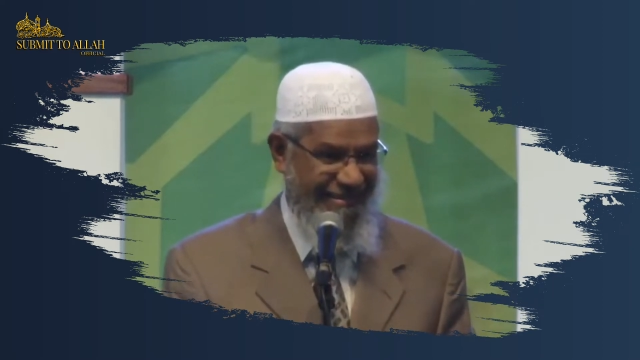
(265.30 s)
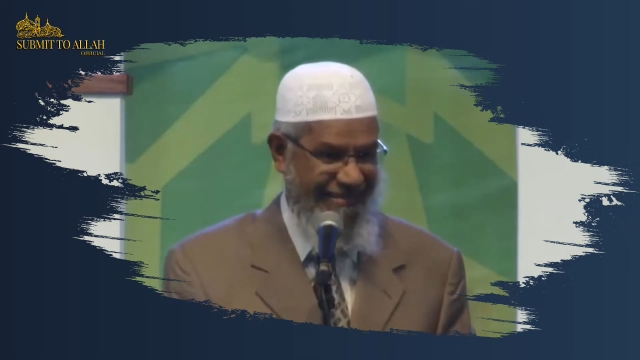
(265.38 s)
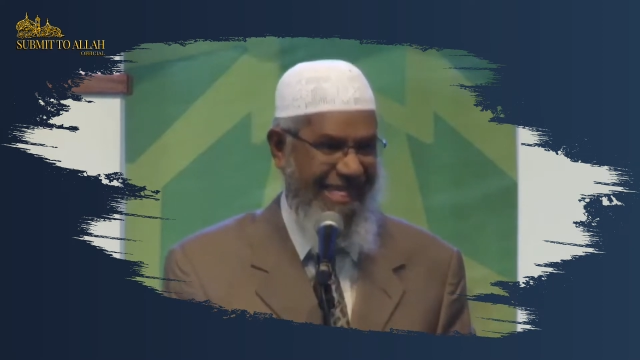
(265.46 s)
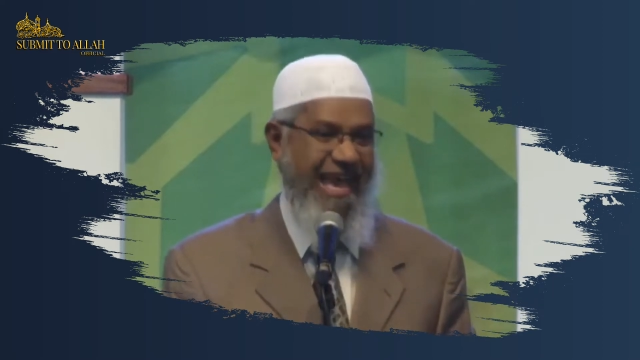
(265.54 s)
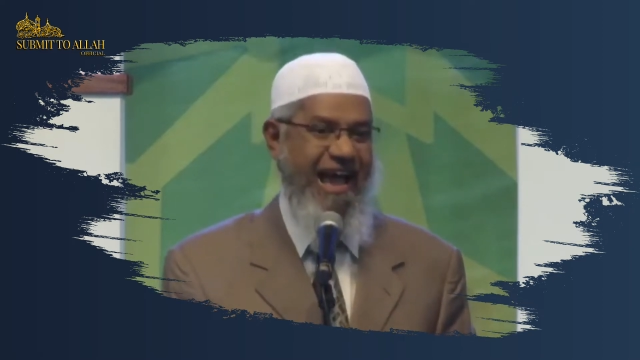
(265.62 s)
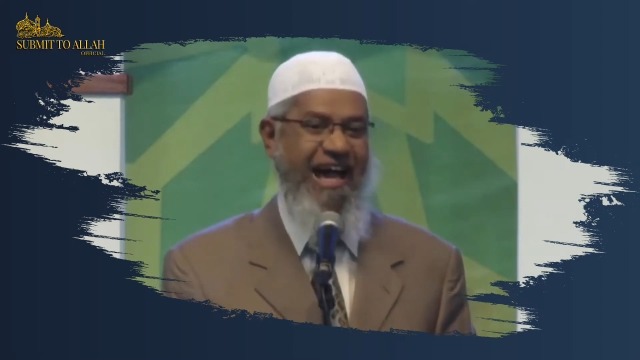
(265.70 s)

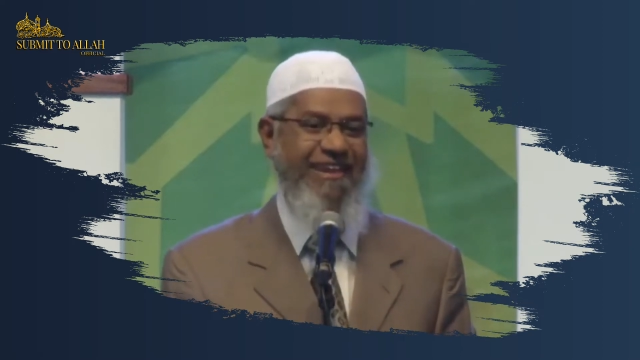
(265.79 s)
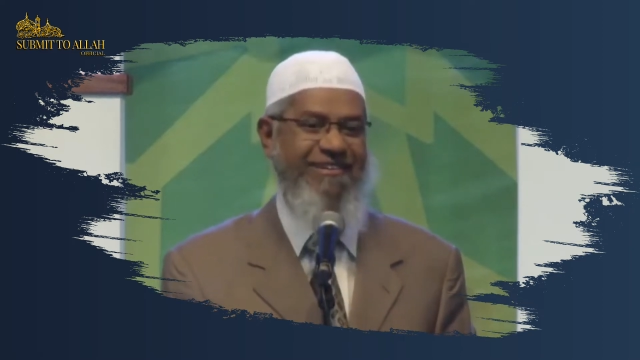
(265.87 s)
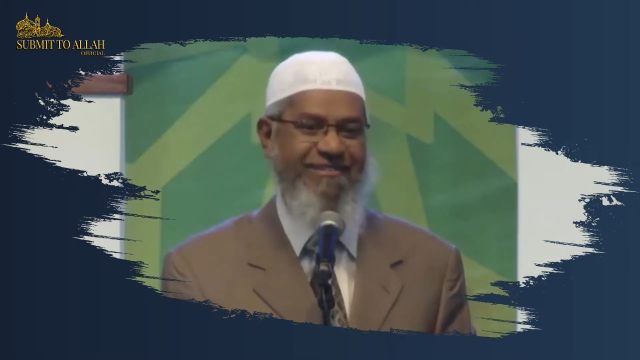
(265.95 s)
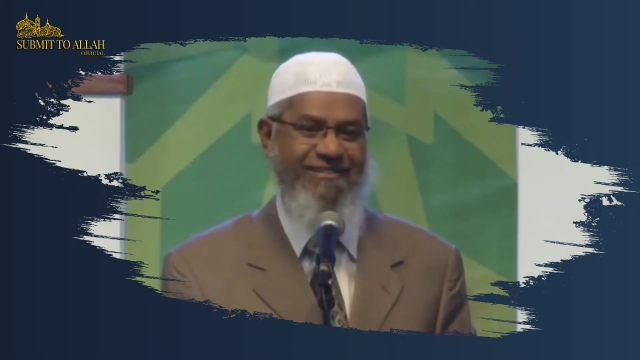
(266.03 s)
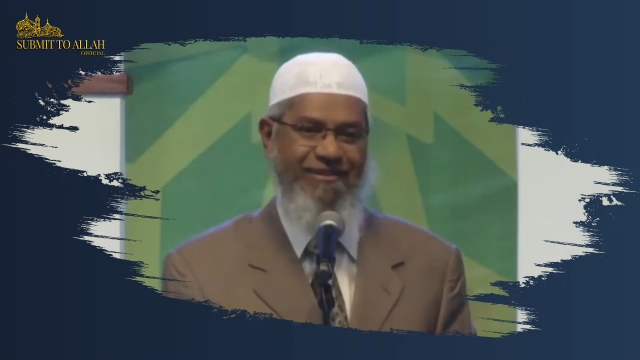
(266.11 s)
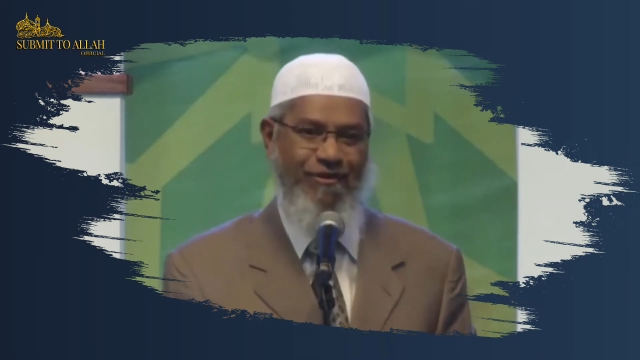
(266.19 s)
They are
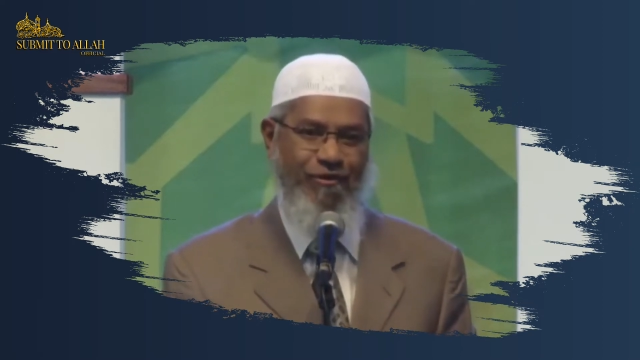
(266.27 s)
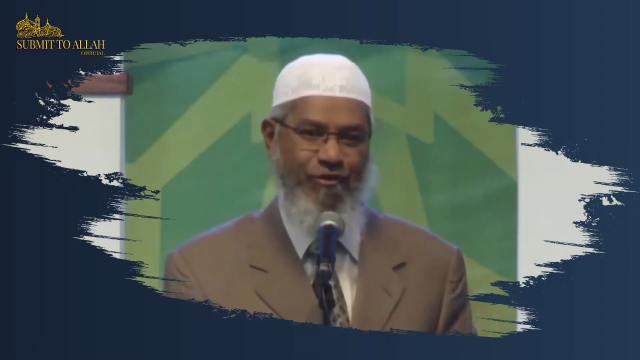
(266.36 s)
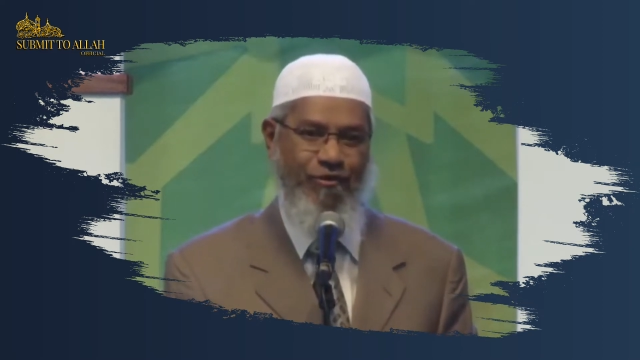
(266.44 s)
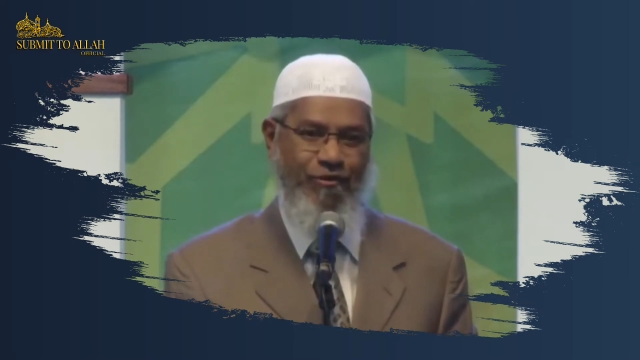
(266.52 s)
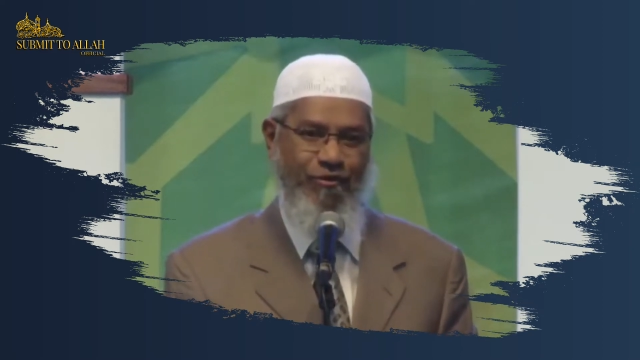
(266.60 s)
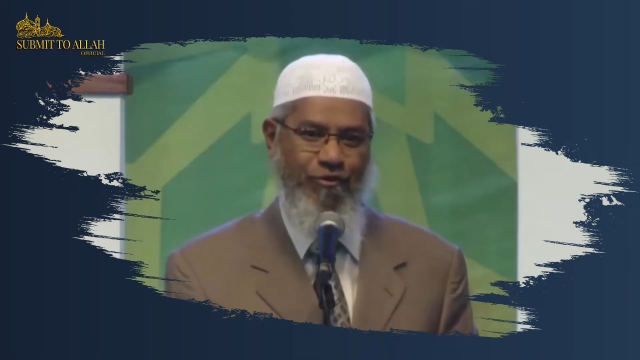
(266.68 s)
asked
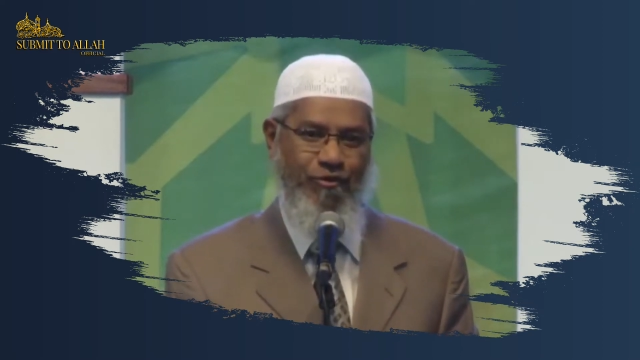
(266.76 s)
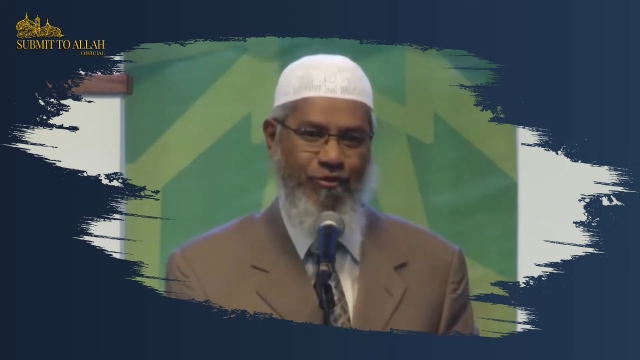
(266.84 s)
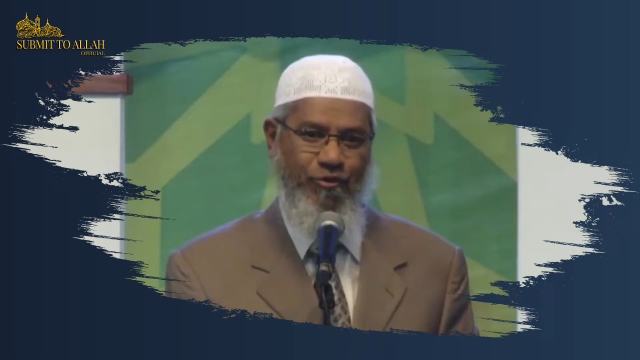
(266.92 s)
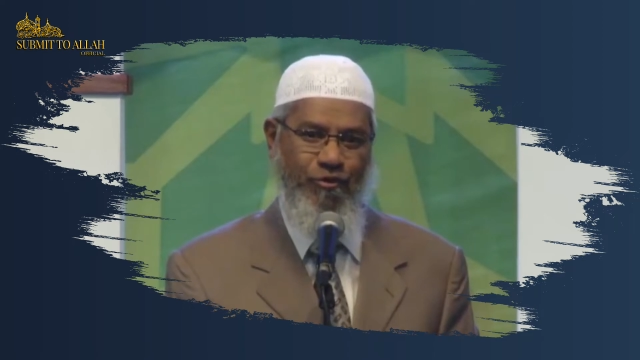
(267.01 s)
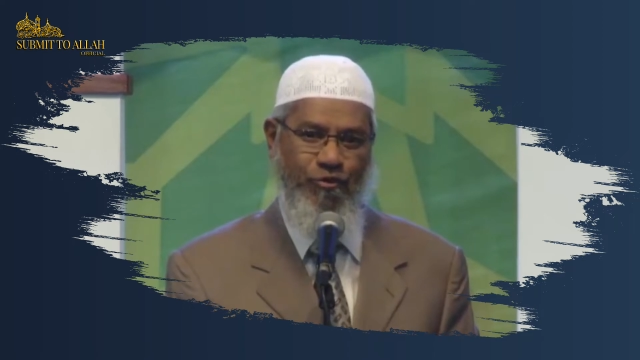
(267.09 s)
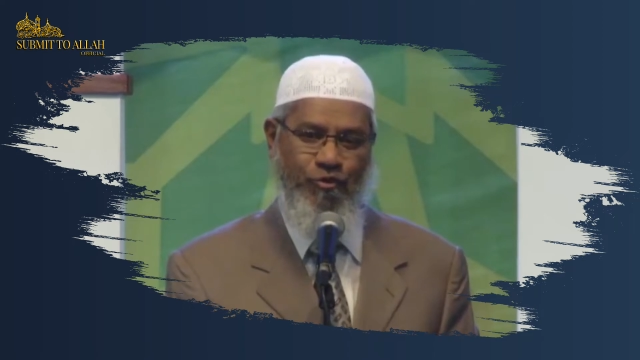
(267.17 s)

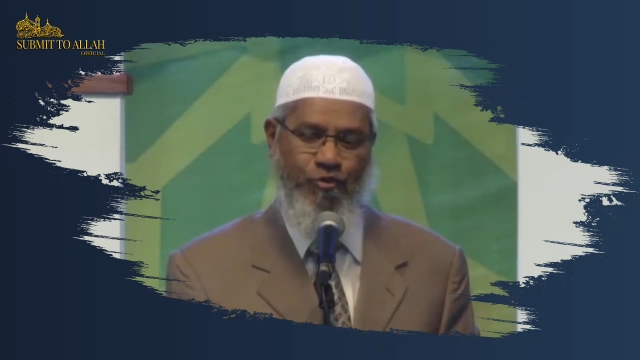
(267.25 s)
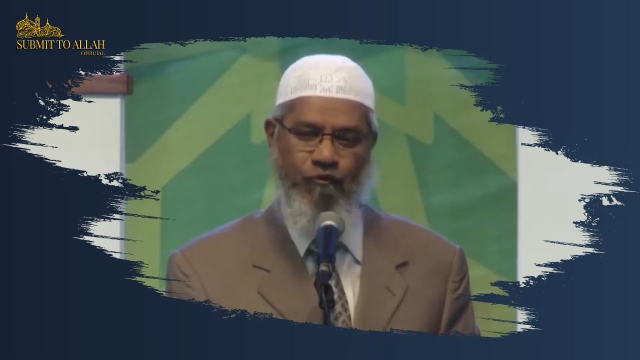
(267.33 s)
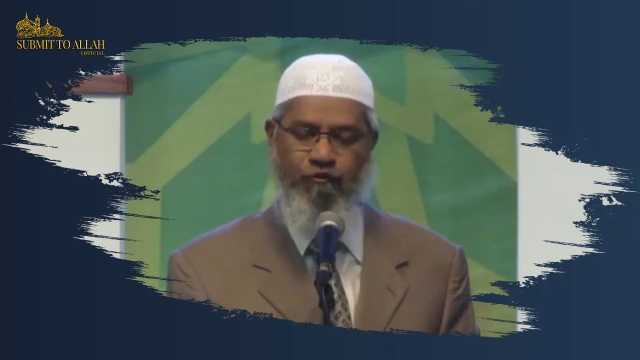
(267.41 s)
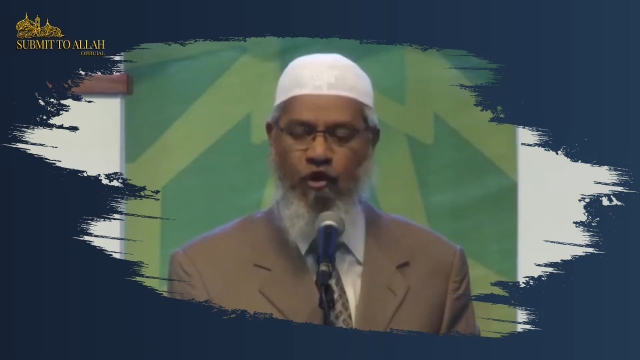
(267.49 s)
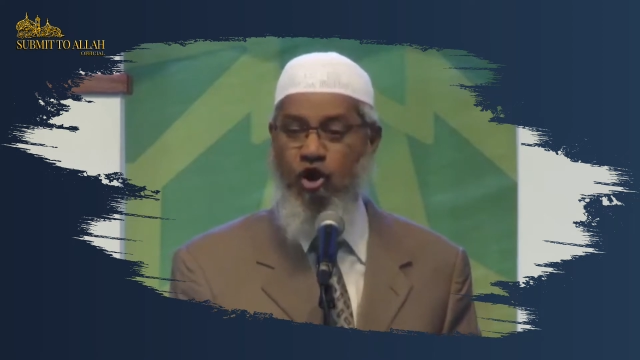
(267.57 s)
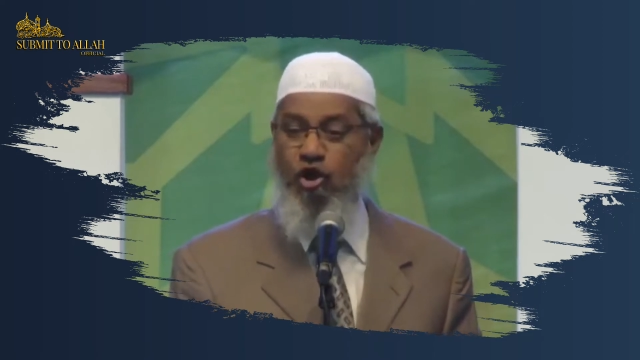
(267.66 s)
to
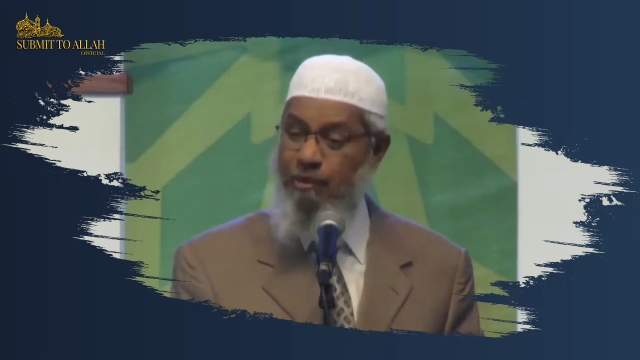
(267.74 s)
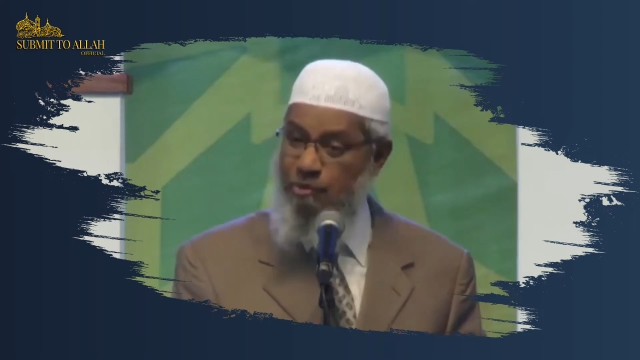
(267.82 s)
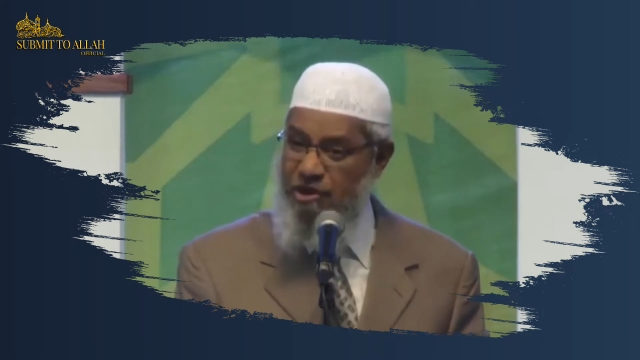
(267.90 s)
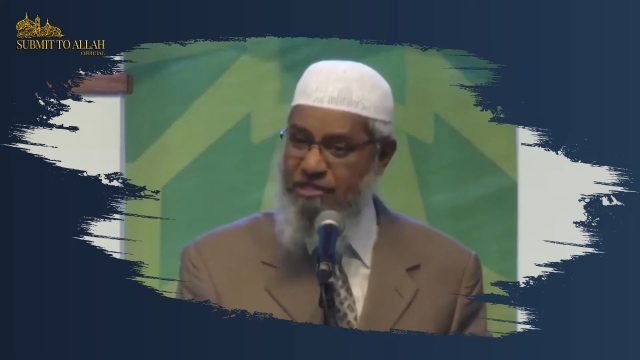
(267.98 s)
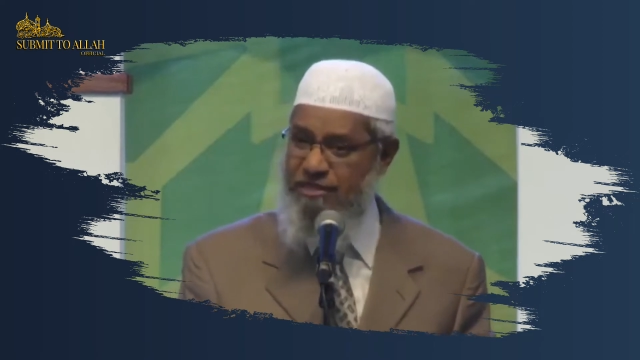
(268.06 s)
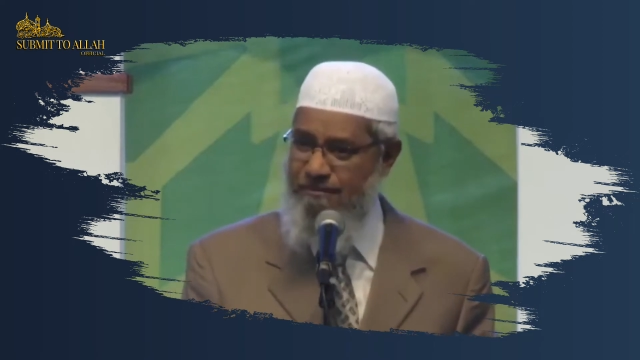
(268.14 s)
follow
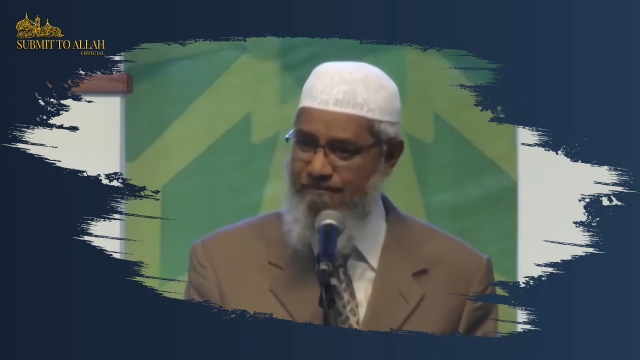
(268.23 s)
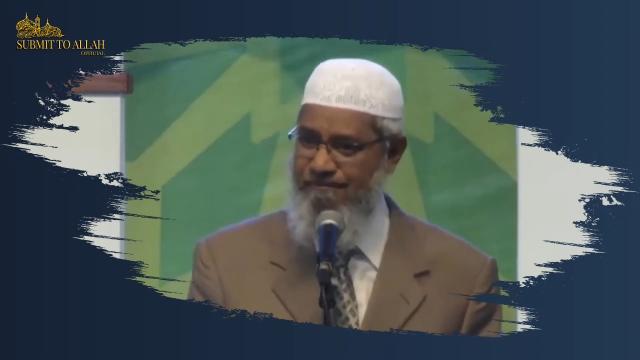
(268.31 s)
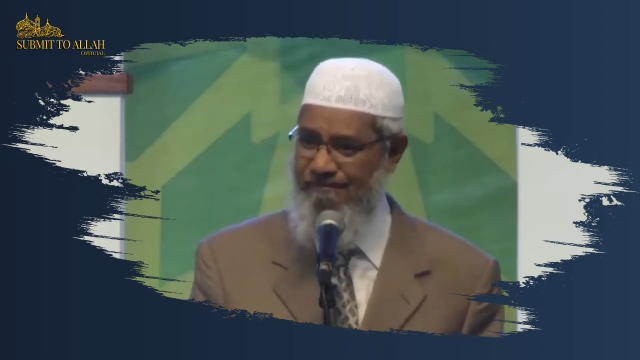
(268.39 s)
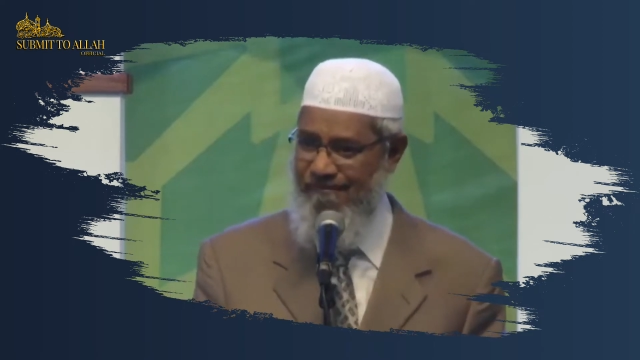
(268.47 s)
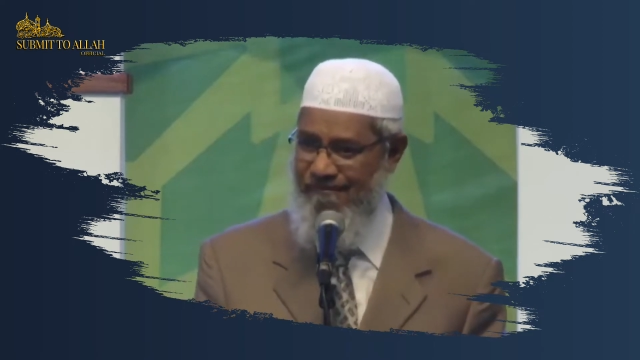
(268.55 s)
communism.